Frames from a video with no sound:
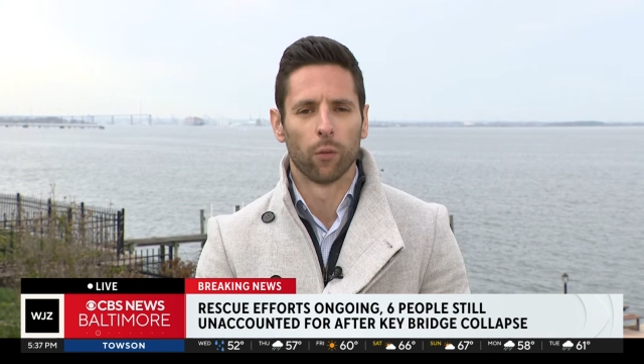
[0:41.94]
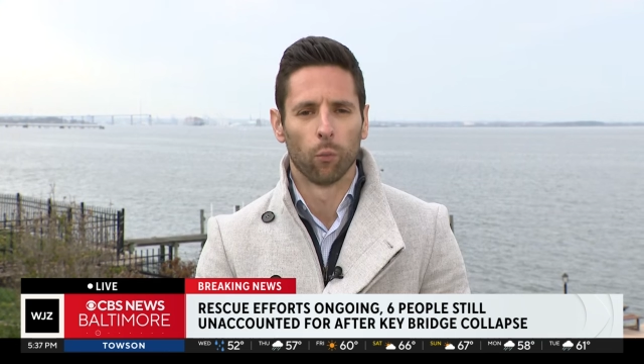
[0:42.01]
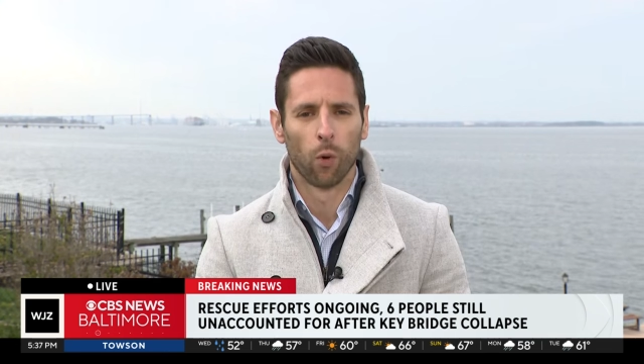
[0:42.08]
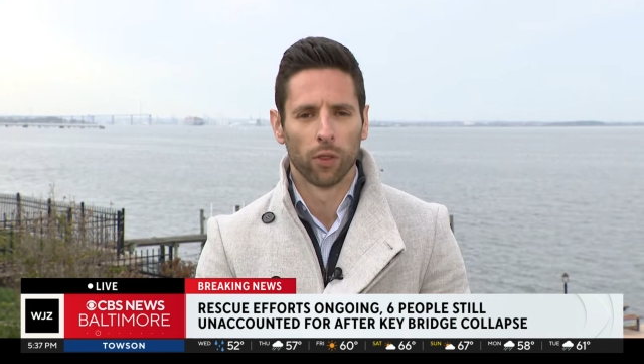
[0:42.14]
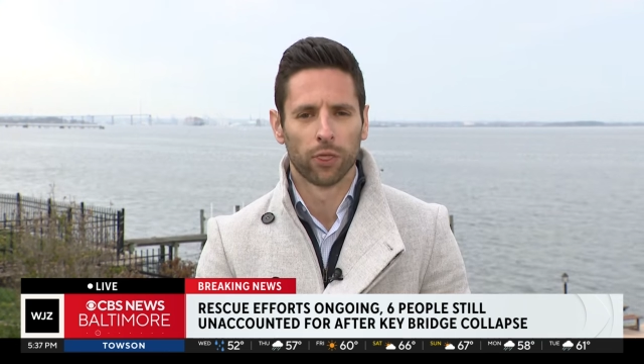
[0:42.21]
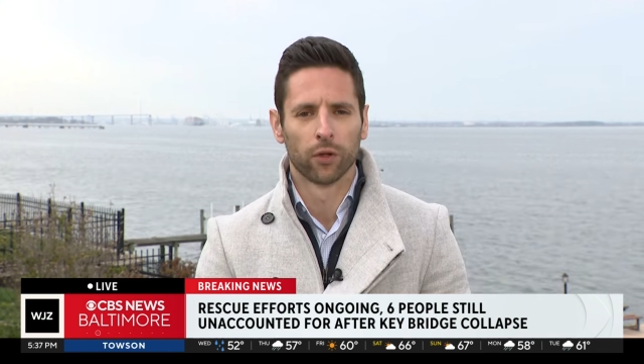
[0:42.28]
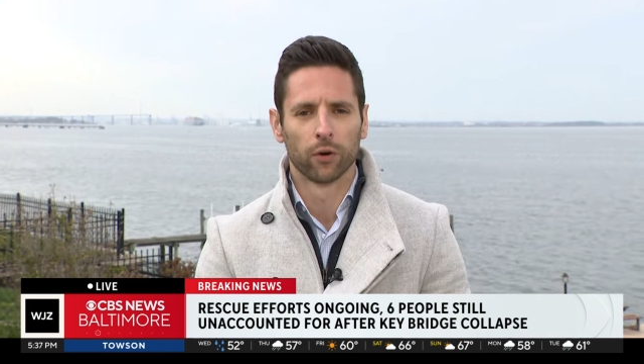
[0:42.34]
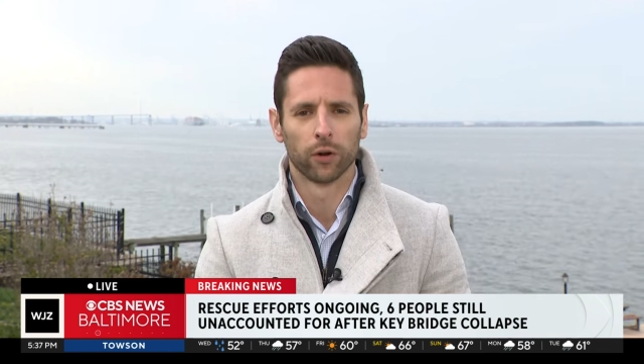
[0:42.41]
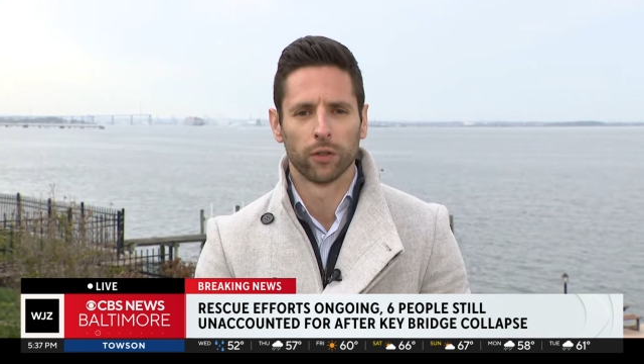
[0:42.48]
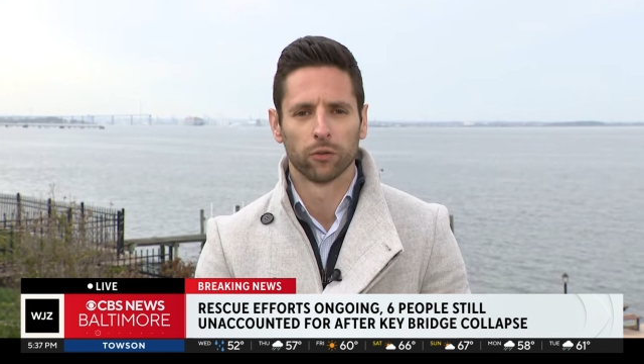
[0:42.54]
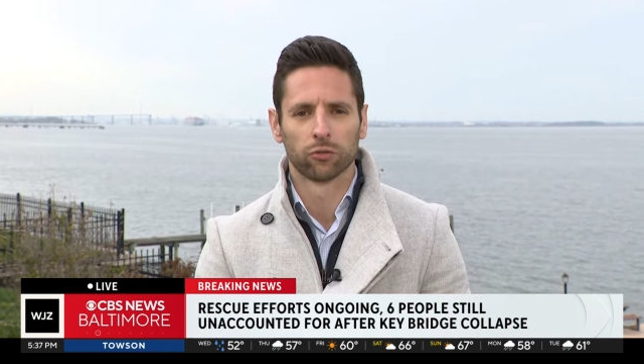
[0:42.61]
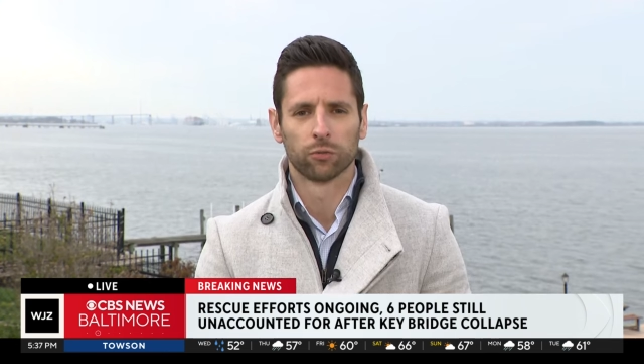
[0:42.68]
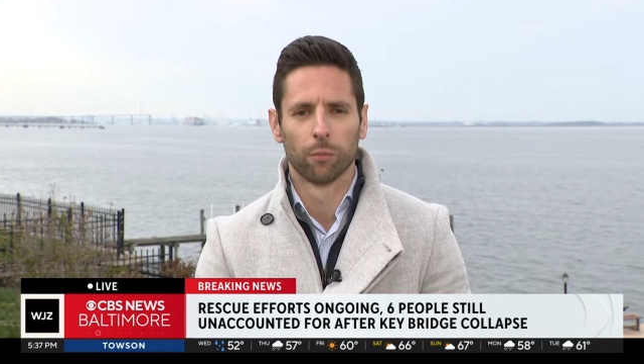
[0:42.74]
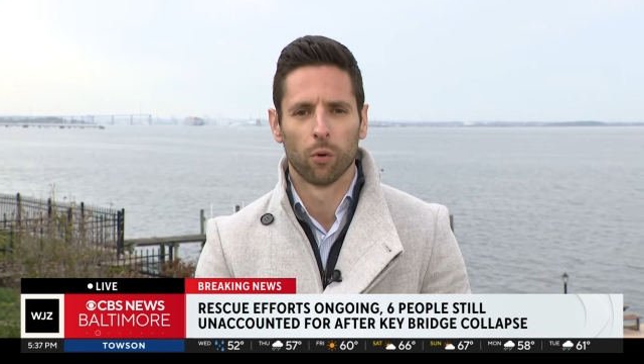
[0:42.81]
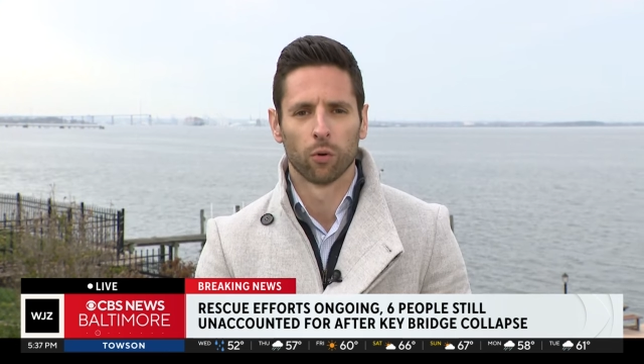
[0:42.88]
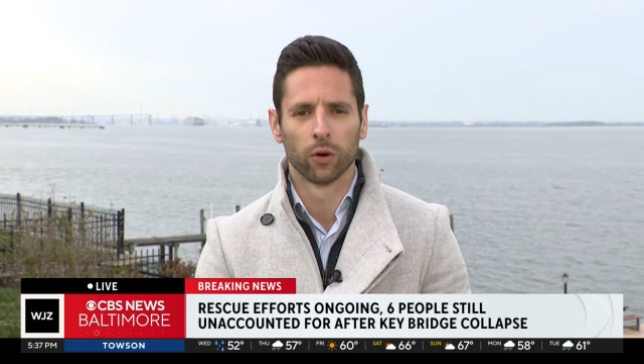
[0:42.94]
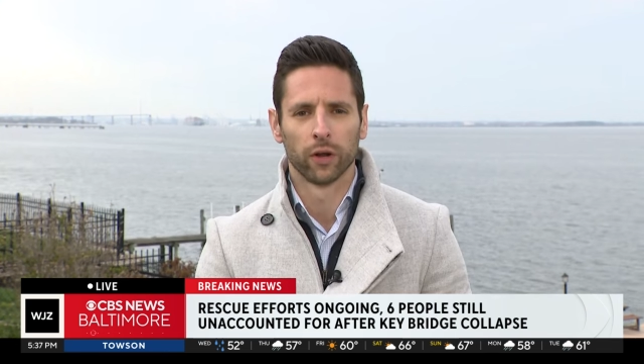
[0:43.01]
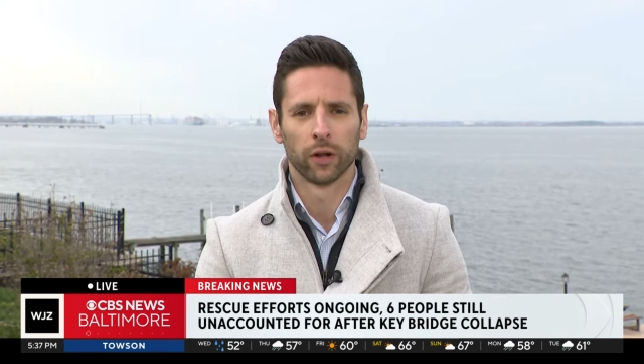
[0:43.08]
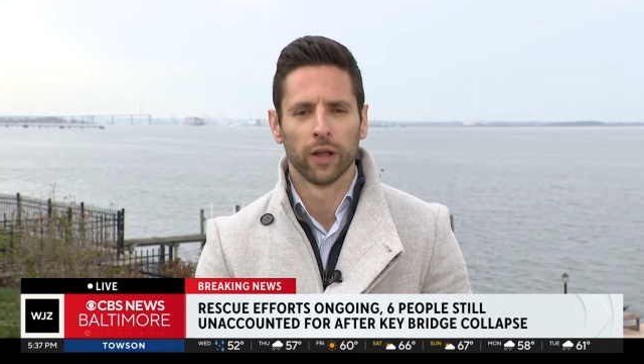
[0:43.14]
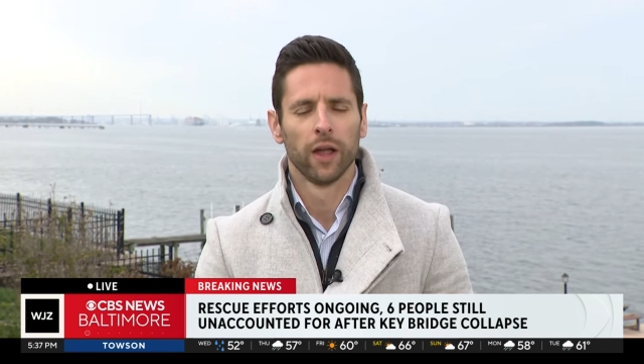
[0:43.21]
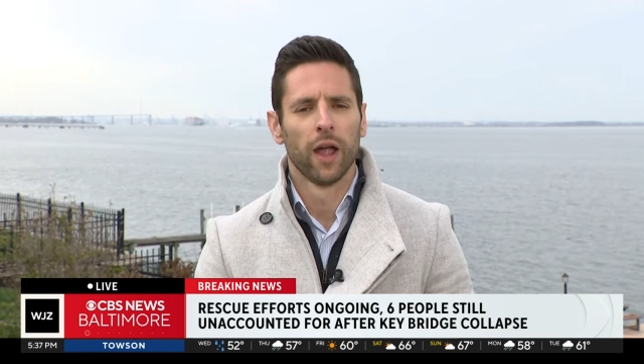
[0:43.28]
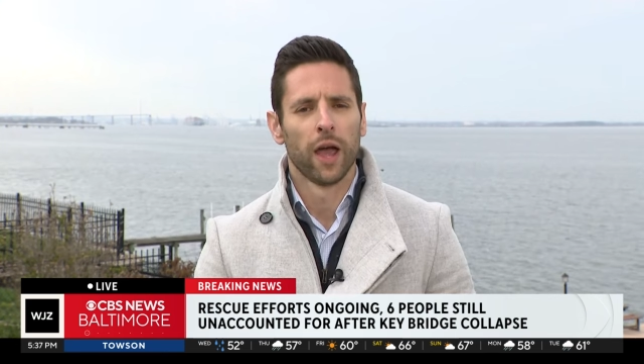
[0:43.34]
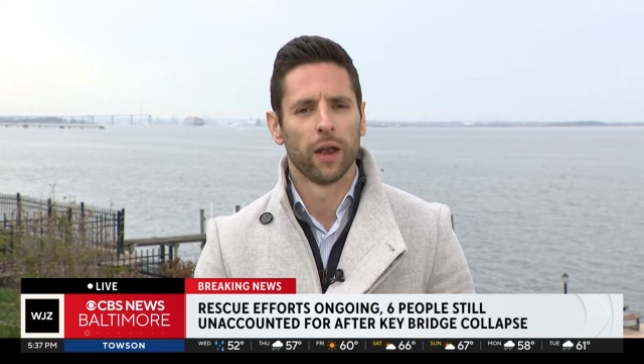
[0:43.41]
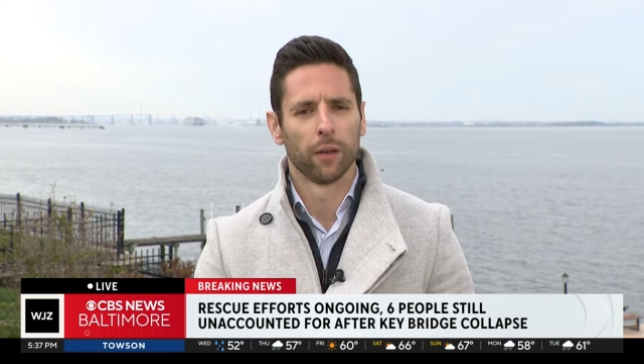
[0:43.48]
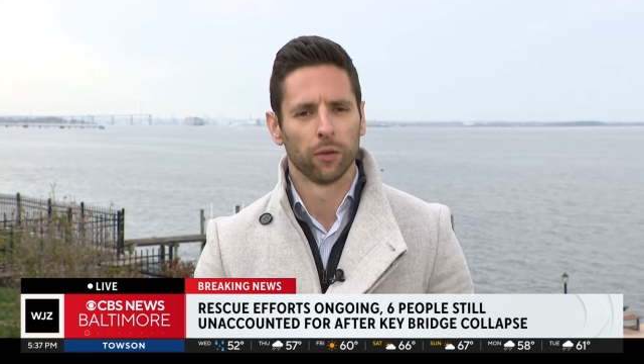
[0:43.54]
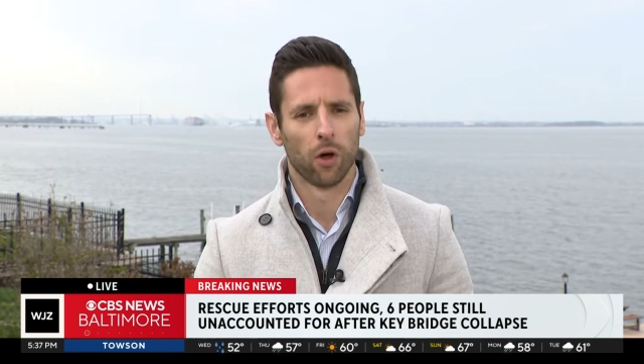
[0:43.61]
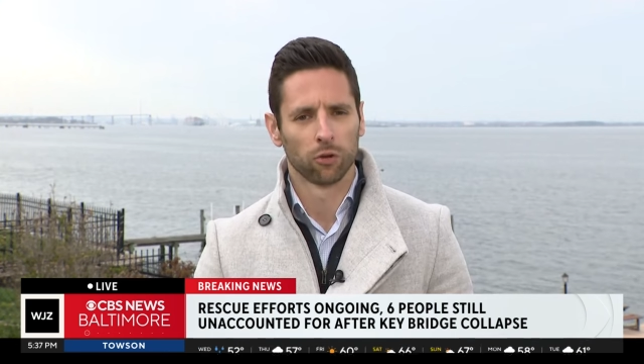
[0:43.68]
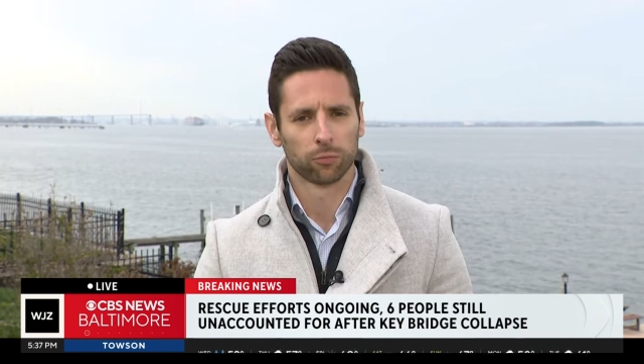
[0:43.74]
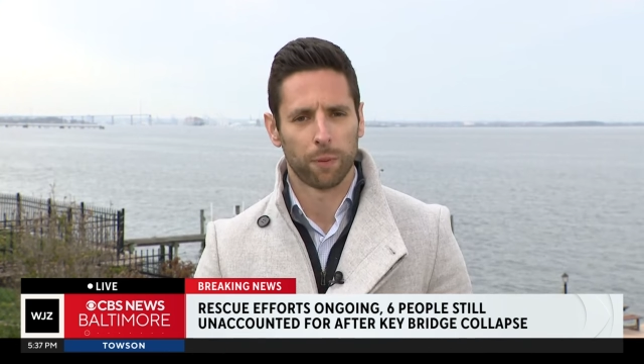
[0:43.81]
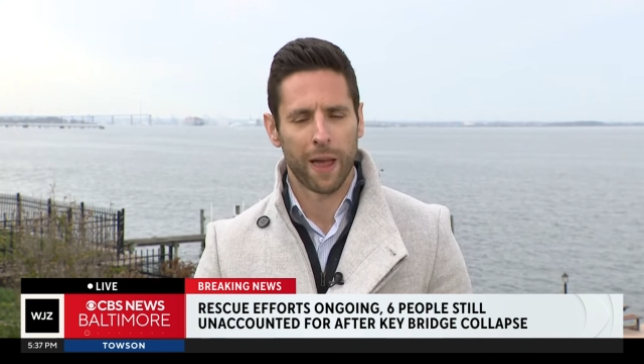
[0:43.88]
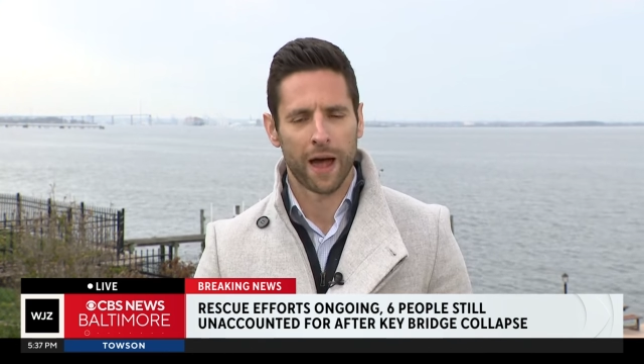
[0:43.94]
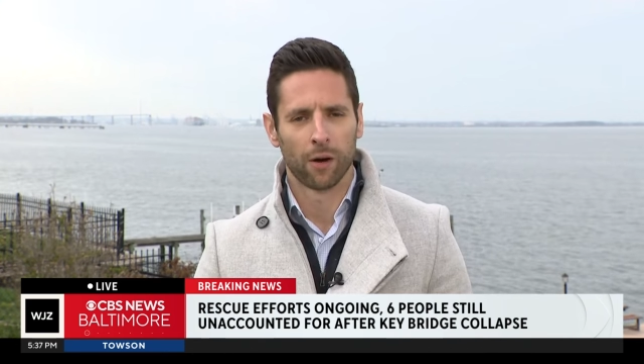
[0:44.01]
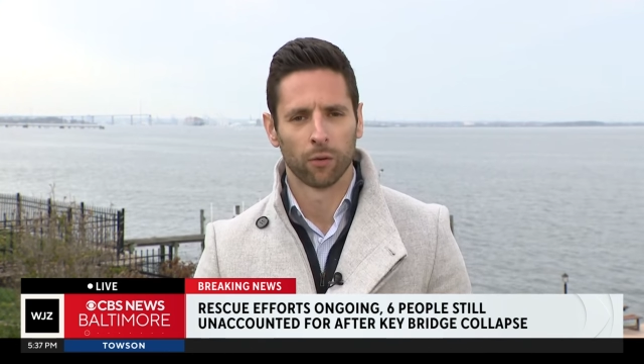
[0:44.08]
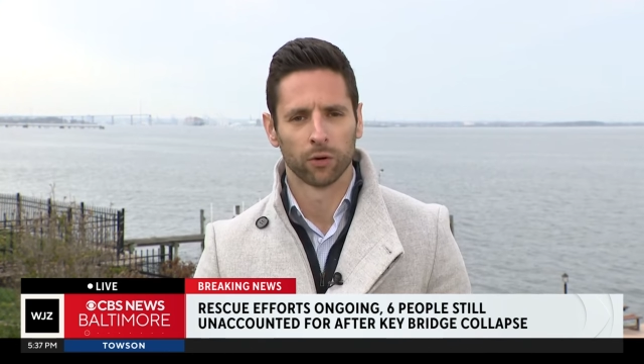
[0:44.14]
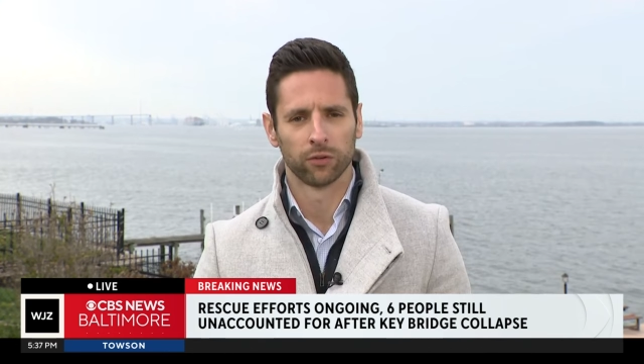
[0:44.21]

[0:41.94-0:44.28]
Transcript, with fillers: 1.30 this morning and it lost power,